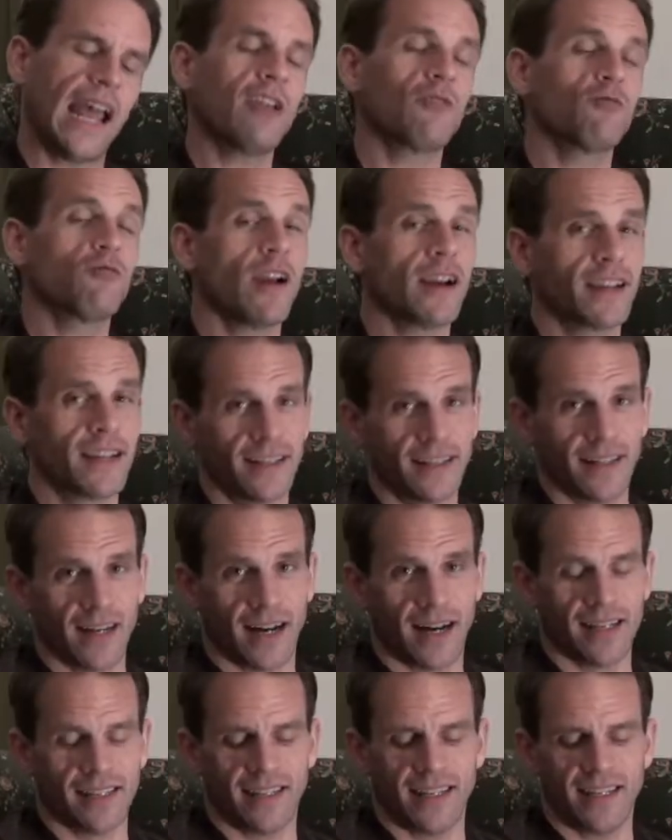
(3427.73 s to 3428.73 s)
And I
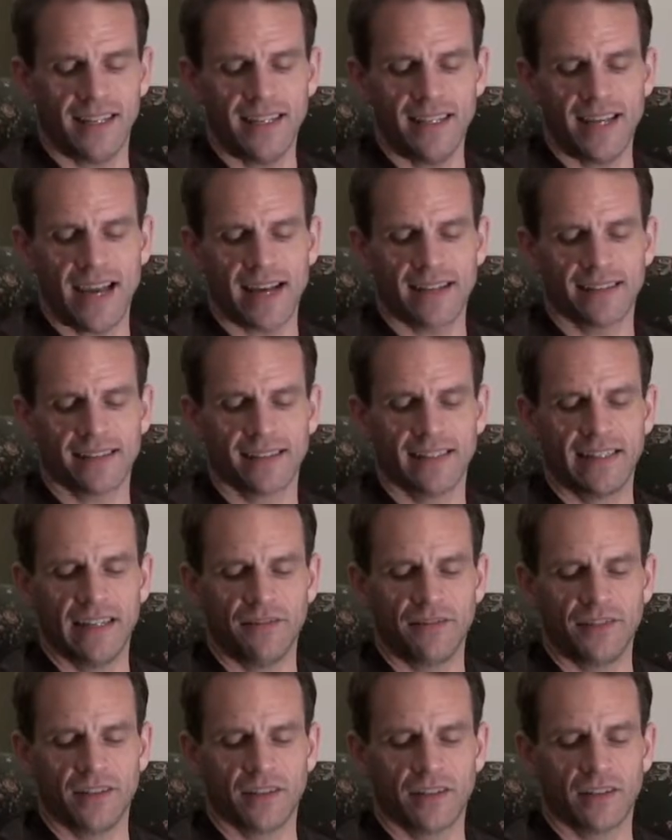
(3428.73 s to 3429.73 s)
recognize that he
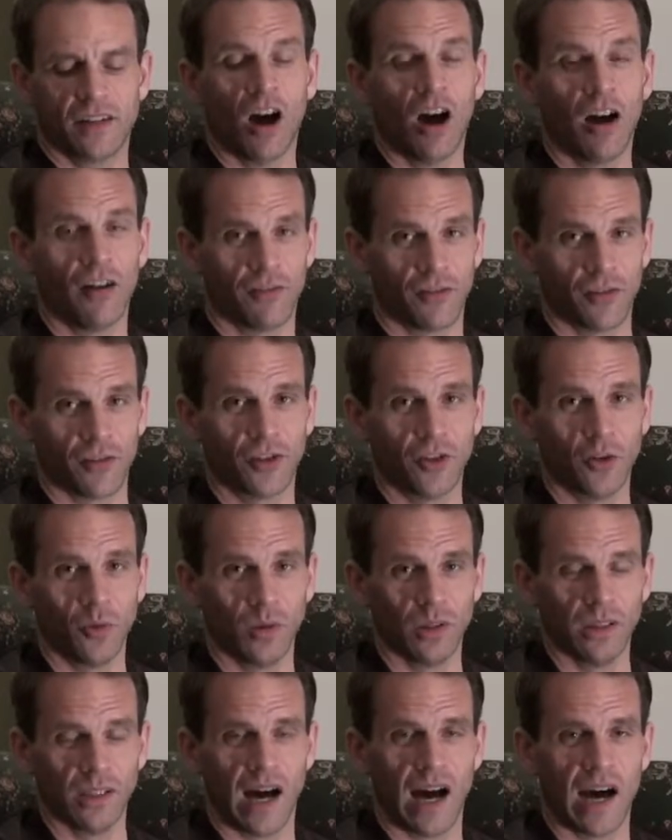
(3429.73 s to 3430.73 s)
has given cover
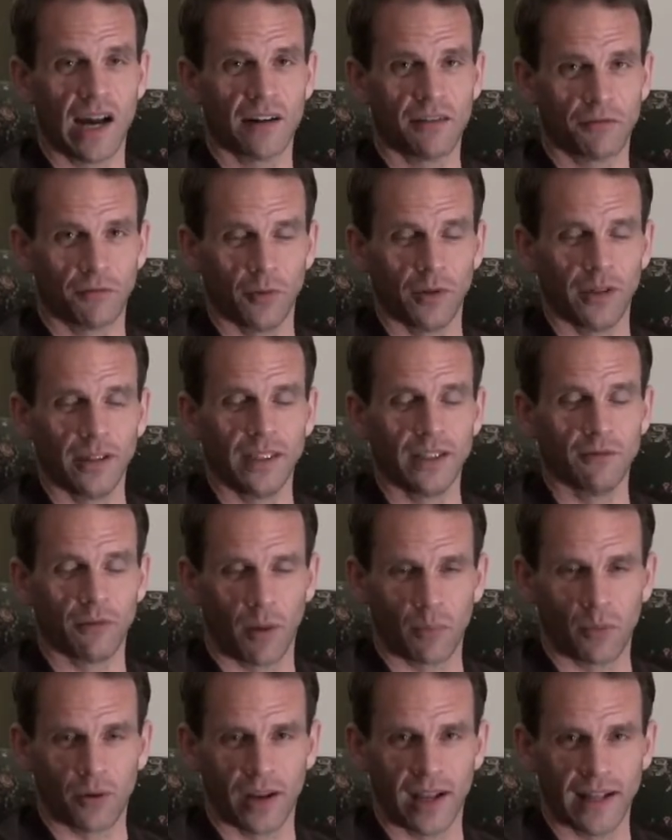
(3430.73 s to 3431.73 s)
to a lot of
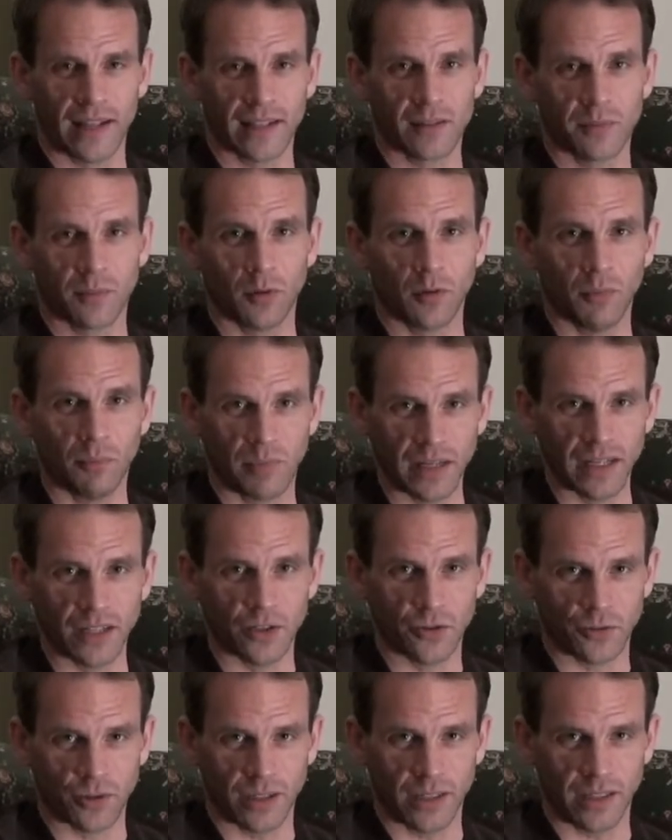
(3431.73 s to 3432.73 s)
really reprehensible
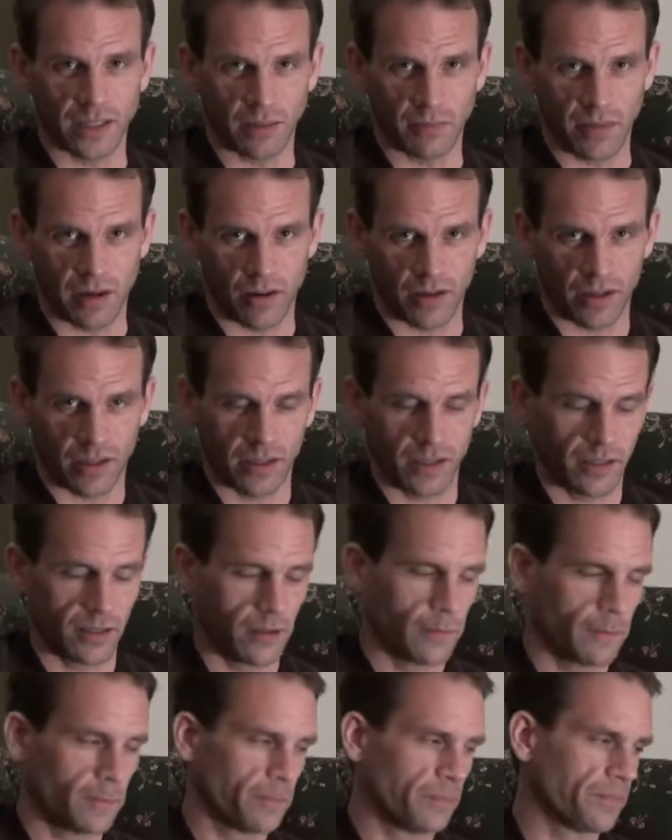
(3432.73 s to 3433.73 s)
bigotry in
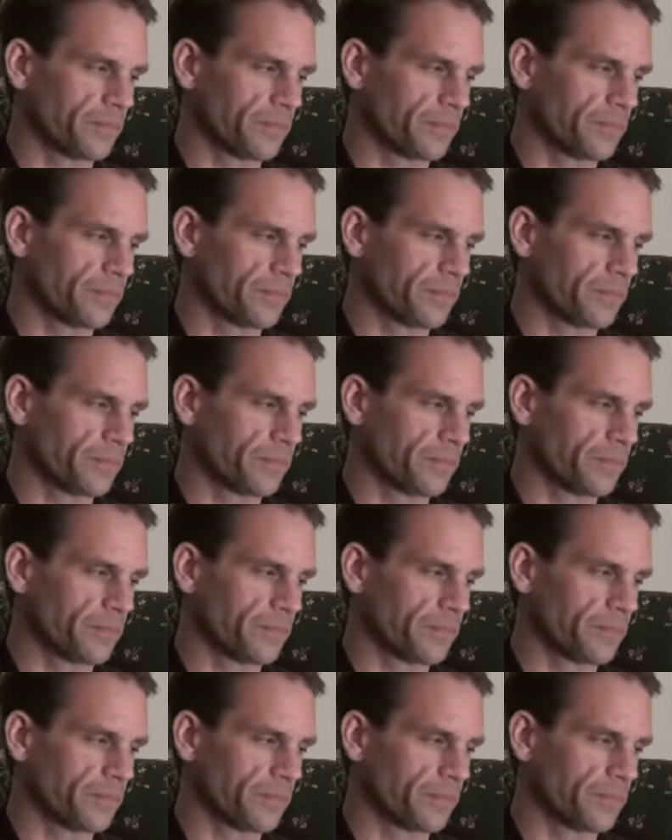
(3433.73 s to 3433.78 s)
America.